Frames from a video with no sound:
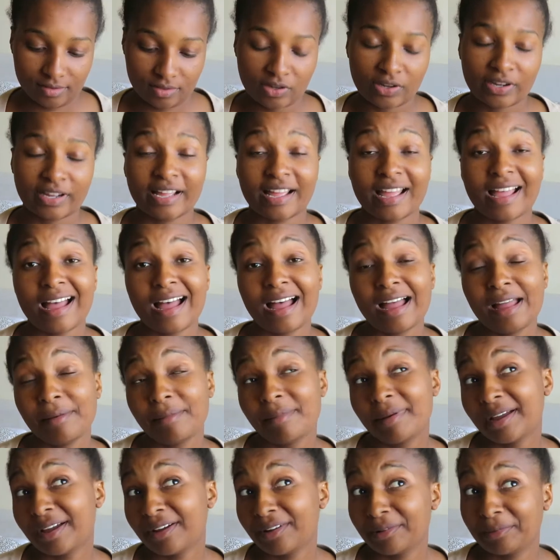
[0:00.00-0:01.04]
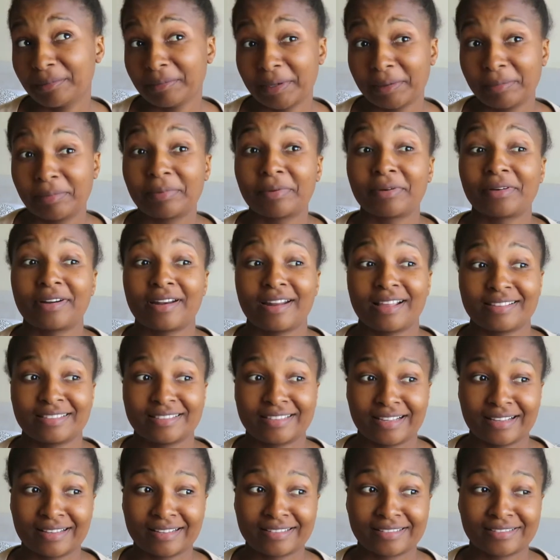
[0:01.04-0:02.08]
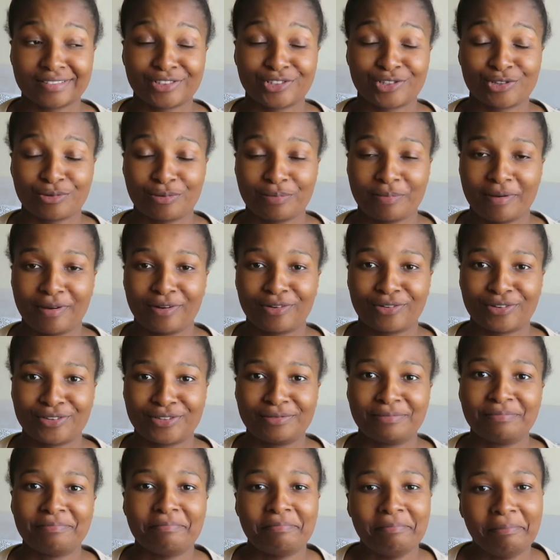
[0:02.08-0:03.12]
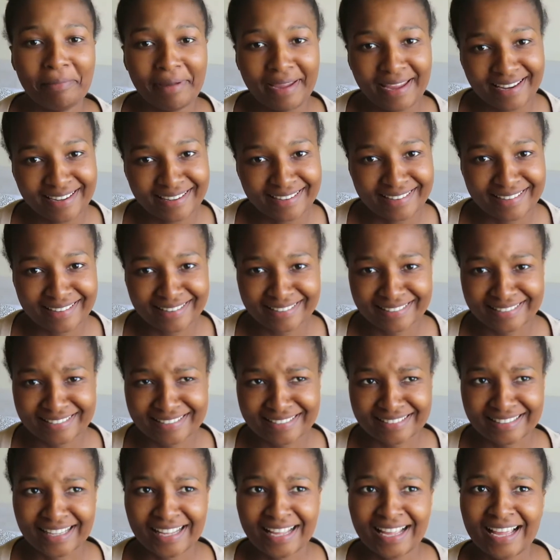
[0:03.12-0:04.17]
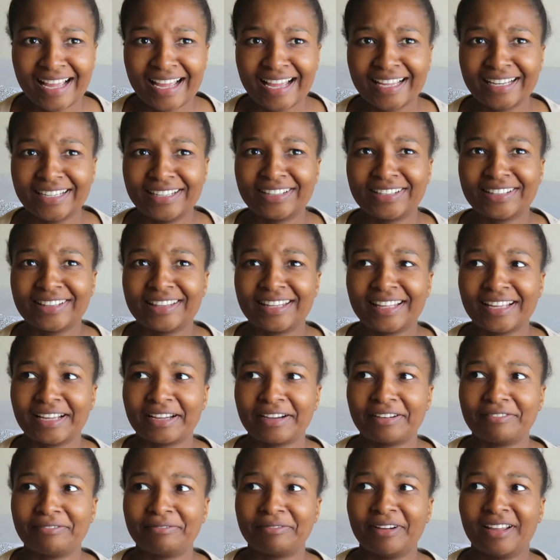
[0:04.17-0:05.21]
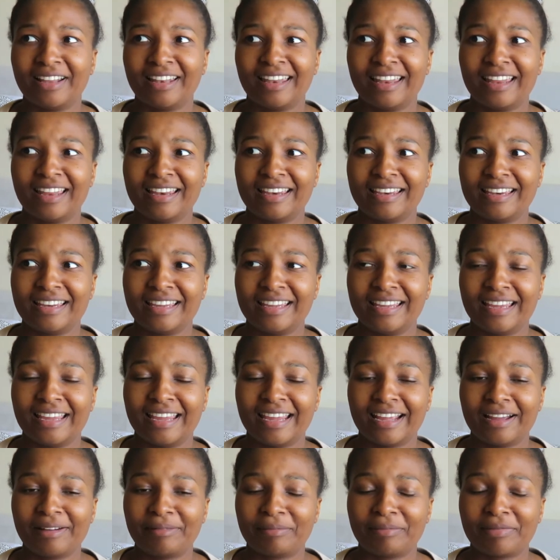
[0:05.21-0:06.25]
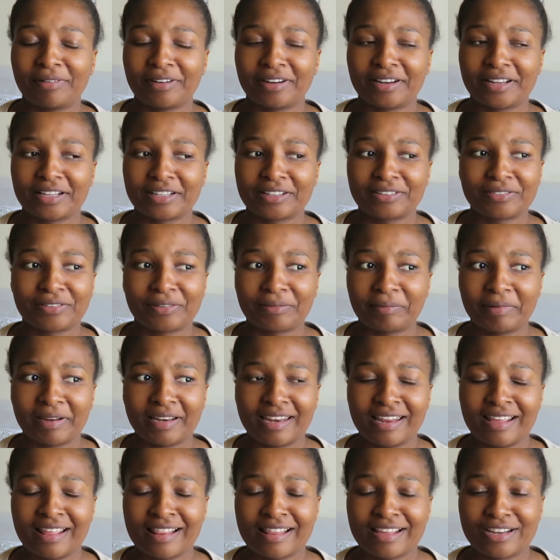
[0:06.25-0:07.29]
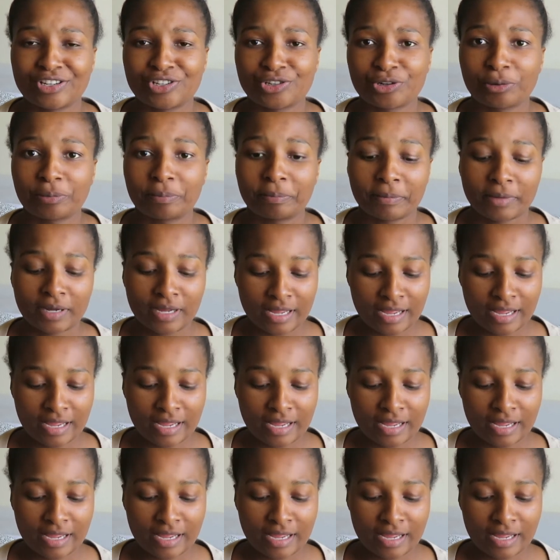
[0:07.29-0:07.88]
Okay, I buy all my products at Super Cosmetics. I don't think I've bought any hair products from any other shop.